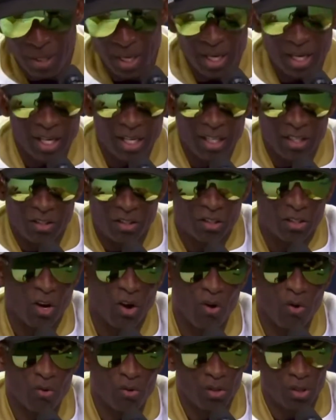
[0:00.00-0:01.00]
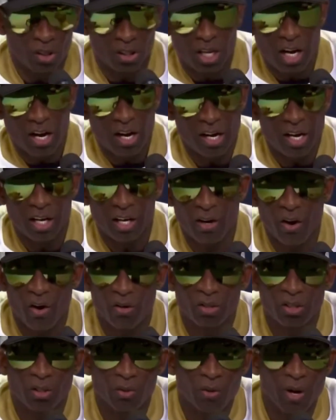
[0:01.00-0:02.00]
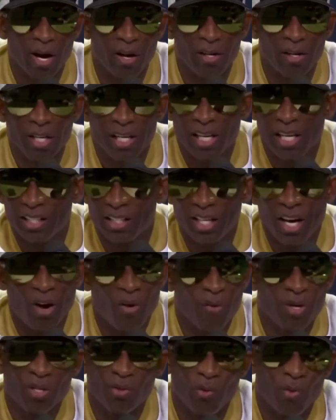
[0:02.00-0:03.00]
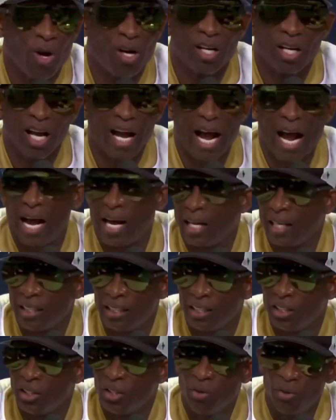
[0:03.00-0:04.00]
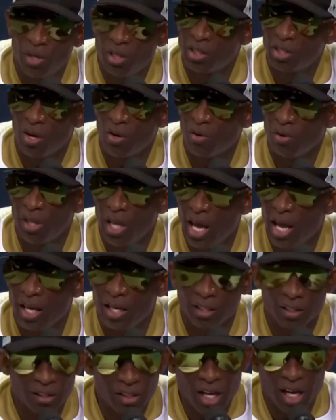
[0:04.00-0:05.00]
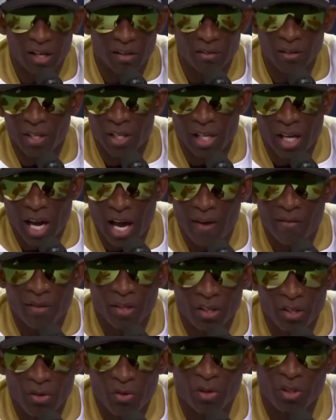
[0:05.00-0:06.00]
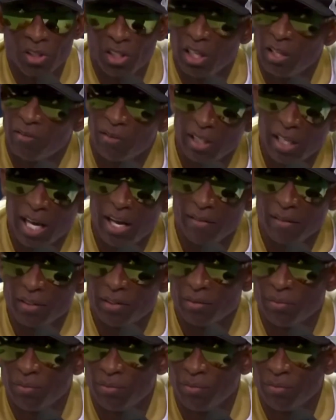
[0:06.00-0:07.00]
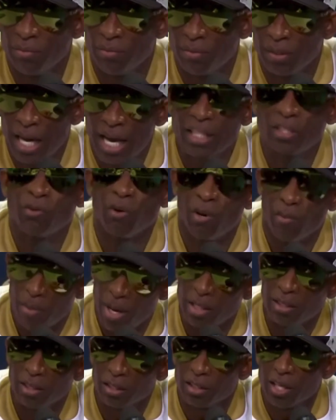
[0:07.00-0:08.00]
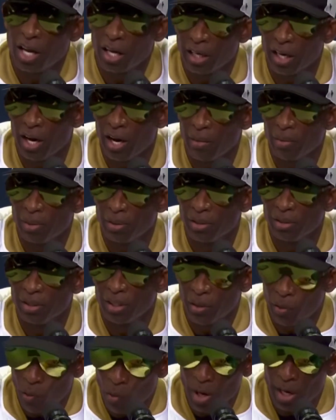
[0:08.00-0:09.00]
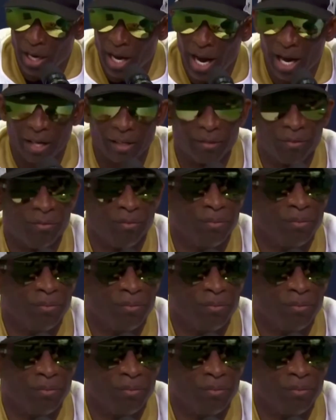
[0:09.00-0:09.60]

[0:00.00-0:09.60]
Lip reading: being in his zone to carry that crossing route. It's always one guy just doing his own thing instead of having a unity of 11. That's what makes us hot garbage, one guy.